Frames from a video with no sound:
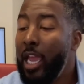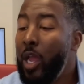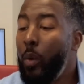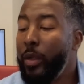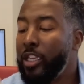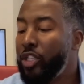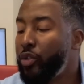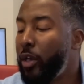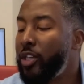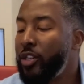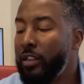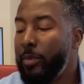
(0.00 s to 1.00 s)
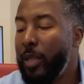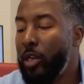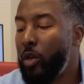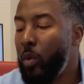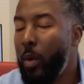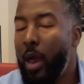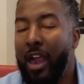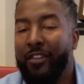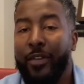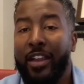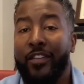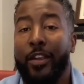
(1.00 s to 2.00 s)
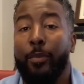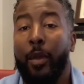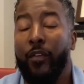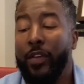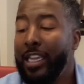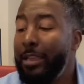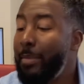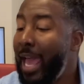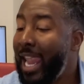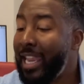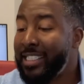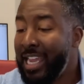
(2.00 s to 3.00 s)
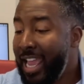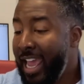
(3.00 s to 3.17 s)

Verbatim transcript: with the structure of the Pinot Noir, very, very perfectly balanced.